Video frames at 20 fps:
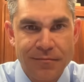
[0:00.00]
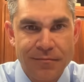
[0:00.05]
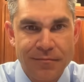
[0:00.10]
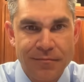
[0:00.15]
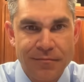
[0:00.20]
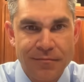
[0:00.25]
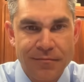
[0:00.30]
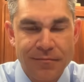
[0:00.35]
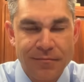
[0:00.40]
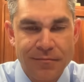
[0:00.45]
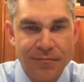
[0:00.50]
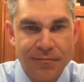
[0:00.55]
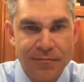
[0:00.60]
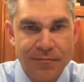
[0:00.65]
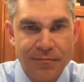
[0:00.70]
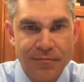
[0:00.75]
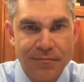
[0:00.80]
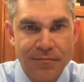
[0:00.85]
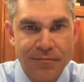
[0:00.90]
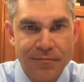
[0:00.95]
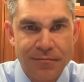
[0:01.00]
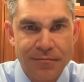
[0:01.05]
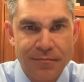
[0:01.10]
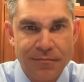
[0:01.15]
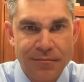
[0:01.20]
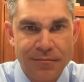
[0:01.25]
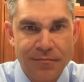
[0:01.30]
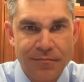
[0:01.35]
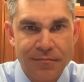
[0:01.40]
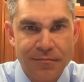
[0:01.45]

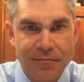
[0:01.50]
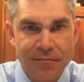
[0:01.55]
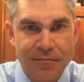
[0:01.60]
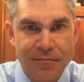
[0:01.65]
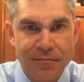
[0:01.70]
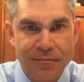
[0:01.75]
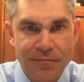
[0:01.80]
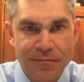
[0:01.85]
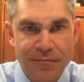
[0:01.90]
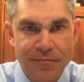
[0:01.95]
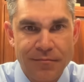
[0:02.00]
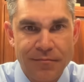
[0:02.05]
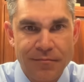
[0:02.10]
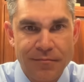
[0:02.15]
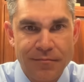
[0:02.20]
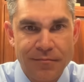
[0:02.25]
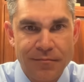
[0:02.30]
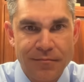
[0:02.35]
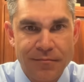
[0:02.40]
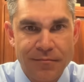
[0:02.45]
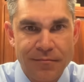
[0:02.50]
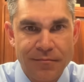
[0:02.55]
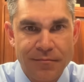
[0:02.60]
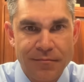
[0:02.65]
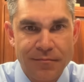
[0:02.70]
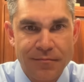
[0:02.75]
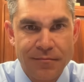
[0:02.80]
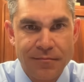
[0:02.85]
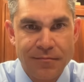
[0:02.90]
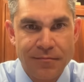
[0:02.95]

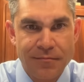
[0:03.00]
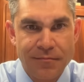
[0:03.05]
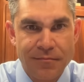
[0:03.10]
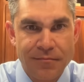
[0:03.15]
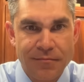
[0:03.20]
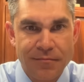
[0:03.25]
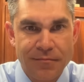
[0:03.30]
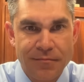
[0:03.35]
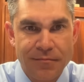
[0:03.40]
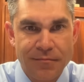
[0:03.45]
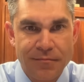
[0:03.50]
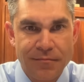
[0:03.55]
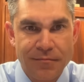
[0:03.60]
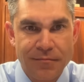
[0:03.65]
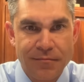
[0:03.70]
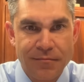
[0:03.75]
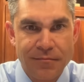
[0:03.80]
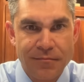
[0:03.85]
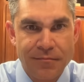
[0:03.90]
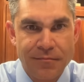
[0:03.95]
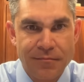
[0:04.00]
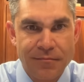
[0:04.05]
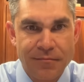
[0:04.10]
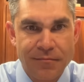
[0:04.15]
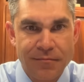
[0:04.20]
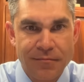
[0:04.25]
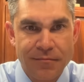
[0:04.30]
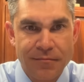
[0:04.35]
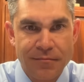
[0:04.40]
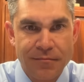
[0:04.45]

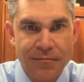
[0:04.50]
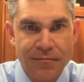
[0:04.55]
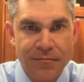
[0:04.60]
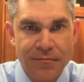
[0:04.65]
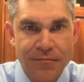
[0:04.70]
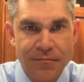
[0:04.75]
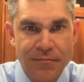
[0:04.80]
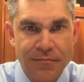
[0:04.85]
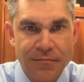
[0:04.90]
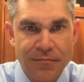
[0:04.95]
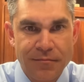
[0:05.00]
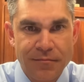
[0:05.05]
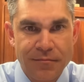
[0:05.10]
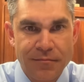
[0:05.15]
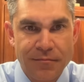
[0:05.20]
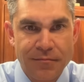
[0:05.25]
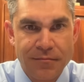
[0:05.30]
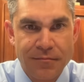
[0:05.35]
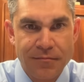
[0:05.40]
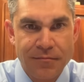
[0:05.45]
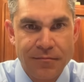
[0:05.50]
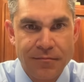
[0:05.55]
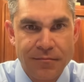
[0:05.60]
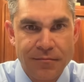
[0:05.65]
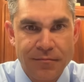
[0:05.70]
(silent)